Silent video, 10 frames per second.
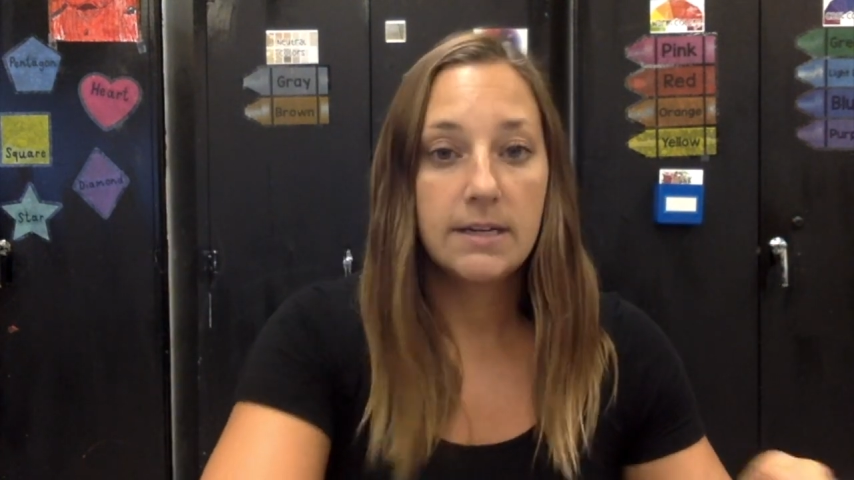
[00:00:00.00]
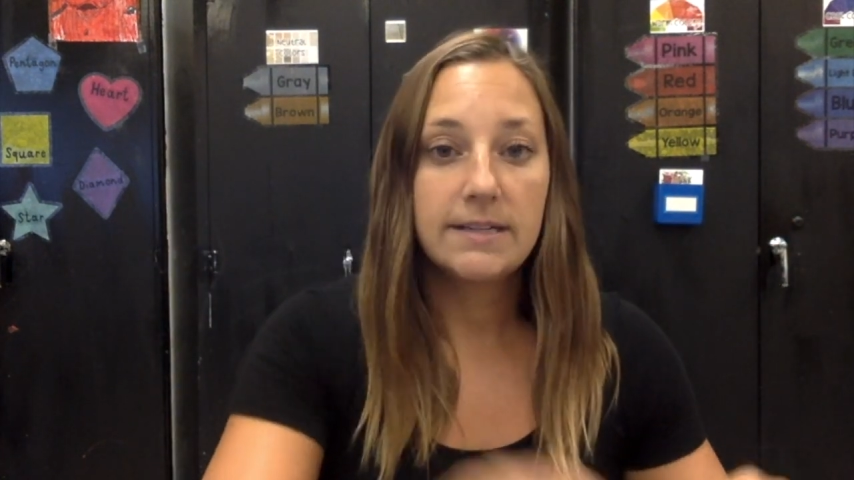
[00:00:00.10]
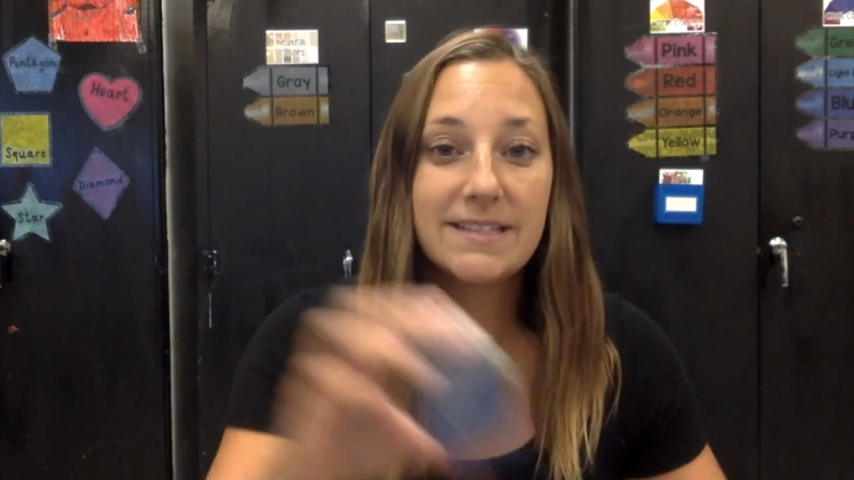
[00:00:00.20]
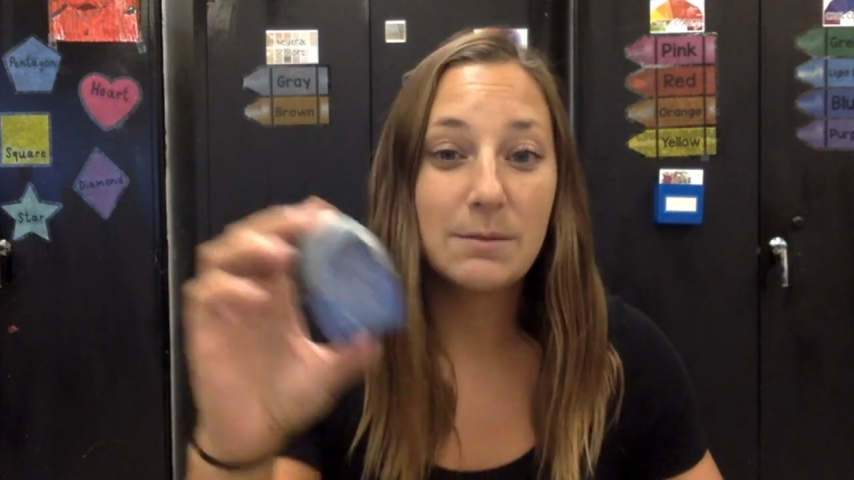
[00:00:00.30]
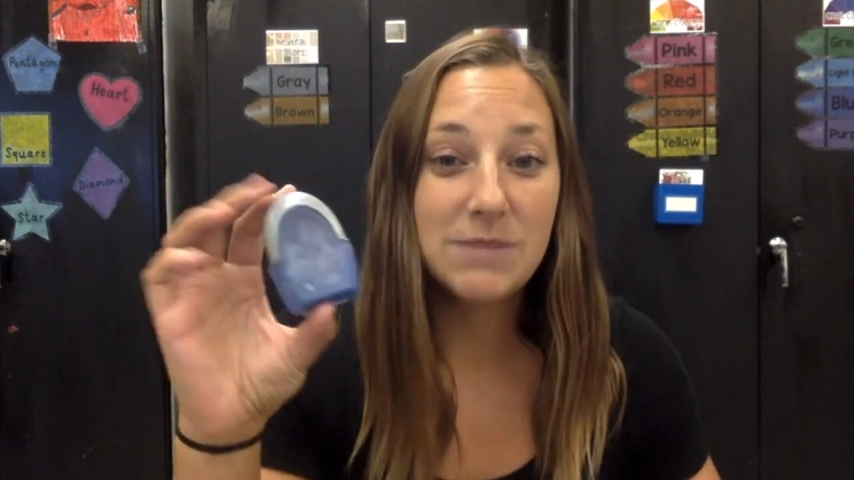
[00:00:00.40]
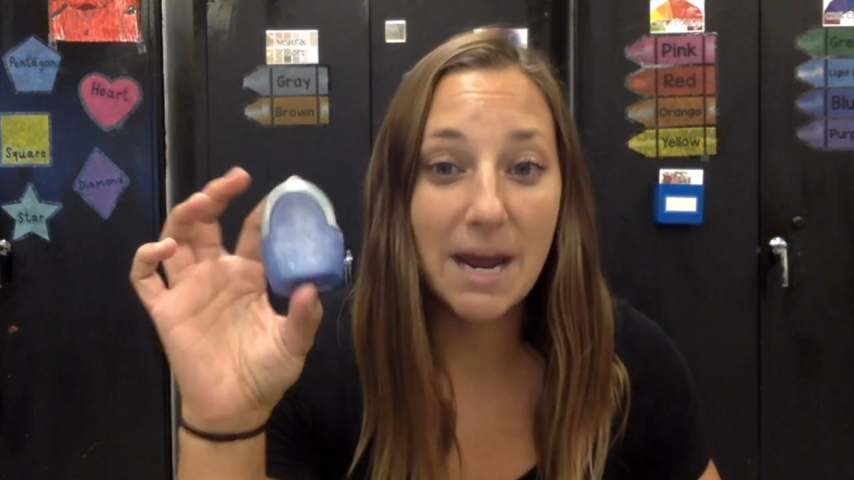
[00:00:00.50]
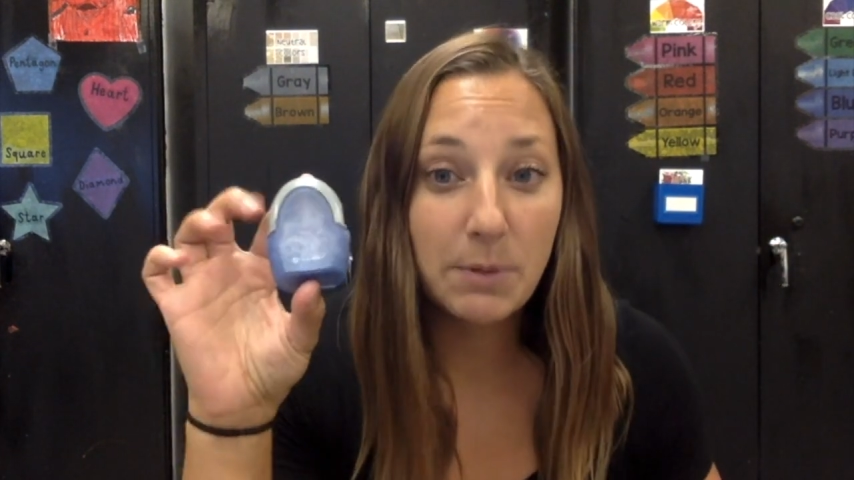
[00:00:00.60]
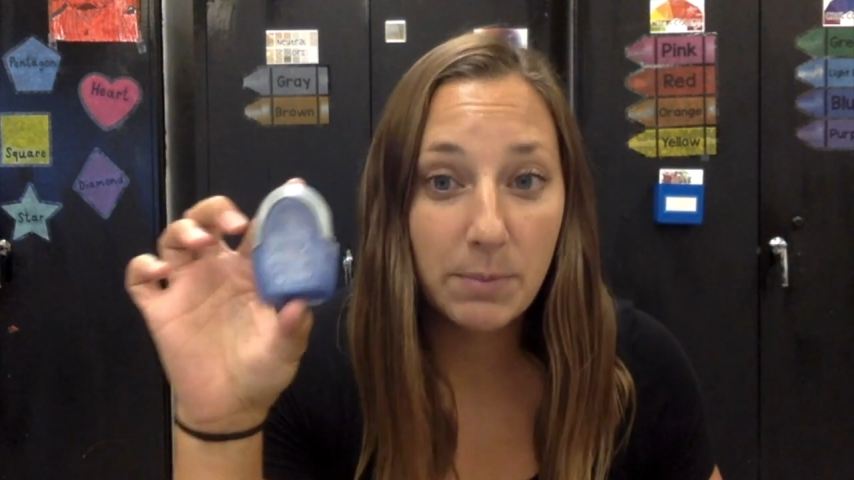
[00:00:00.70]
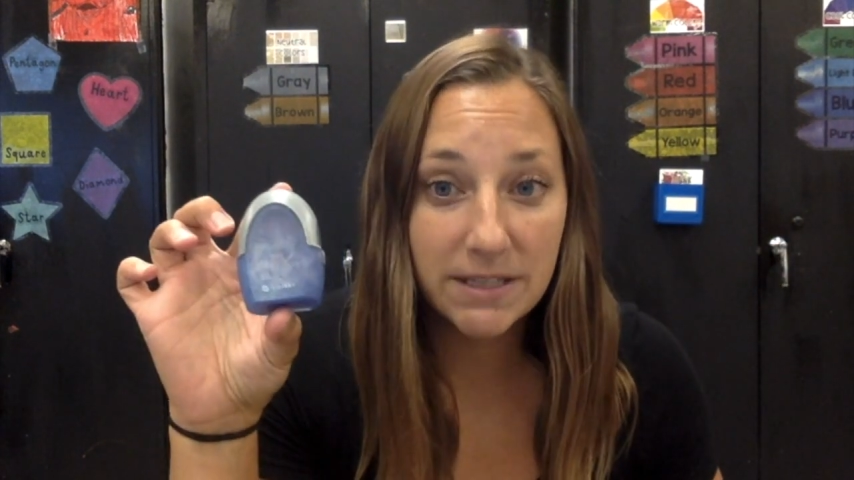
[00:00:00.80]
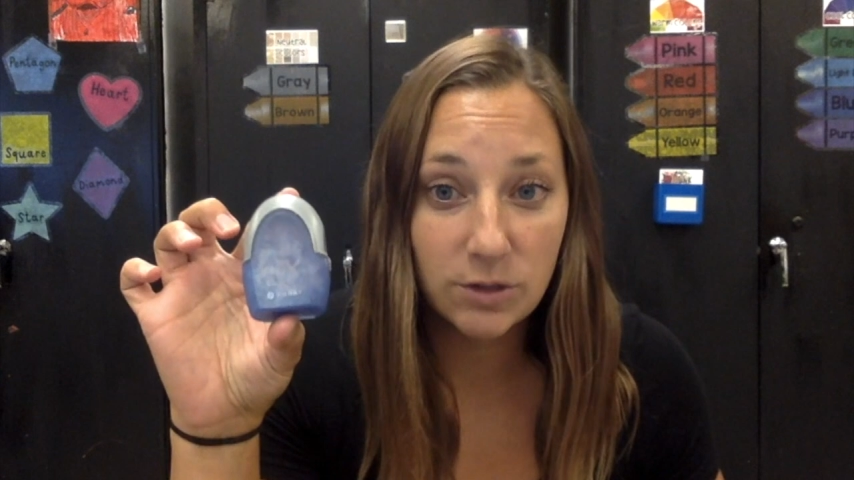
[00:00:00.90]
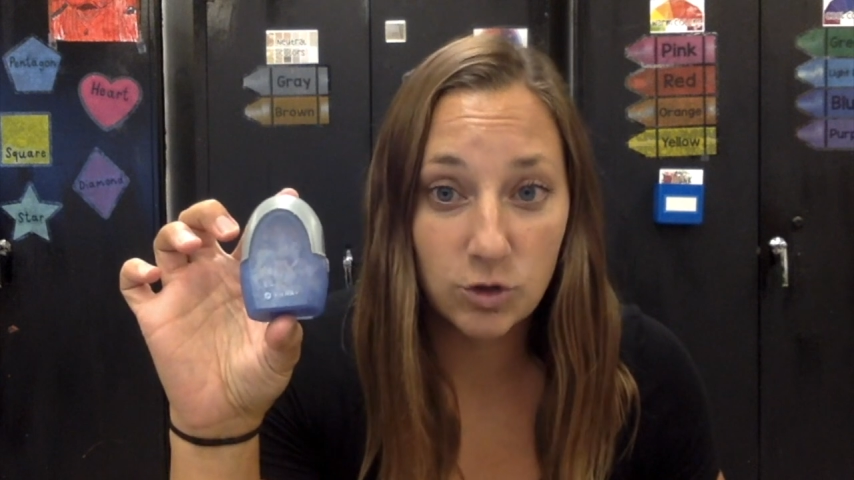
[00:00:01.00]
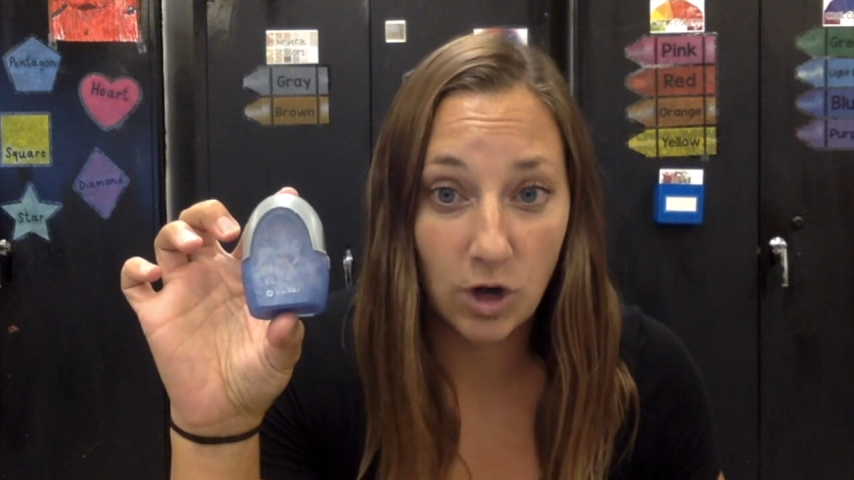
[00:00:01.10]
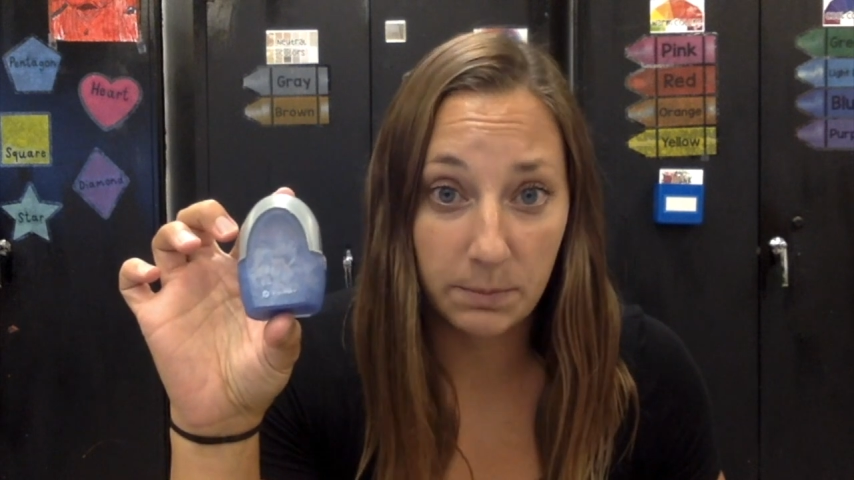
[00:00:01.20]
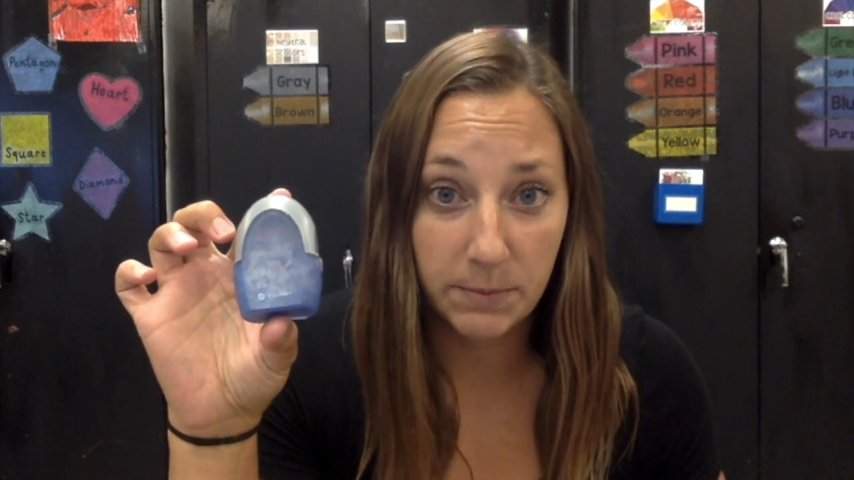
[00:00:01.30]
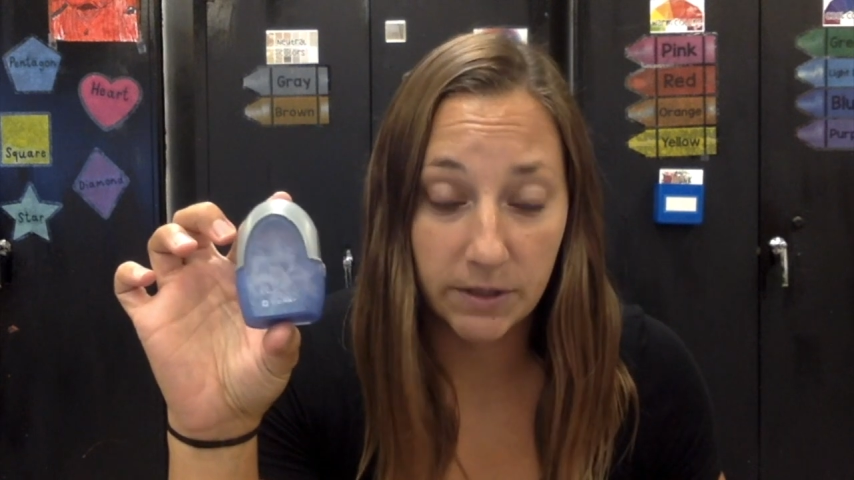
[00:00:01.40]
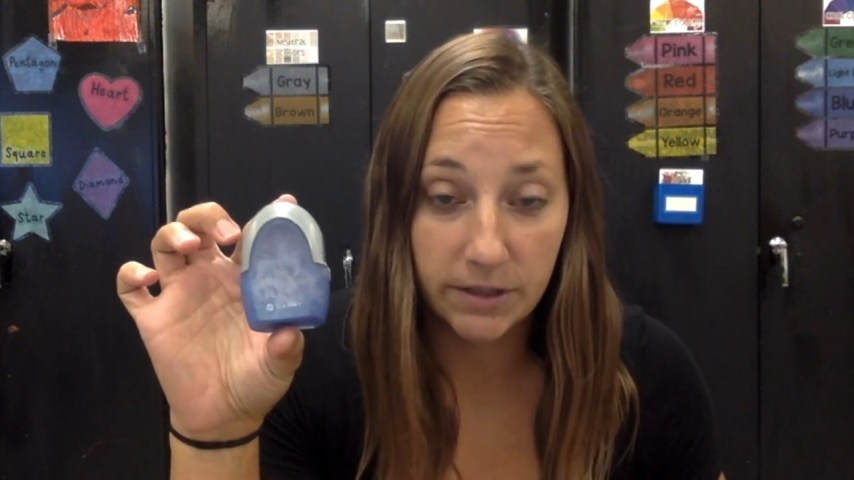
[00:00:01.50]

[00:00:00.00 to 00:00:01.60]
Some type of pencil sharpener.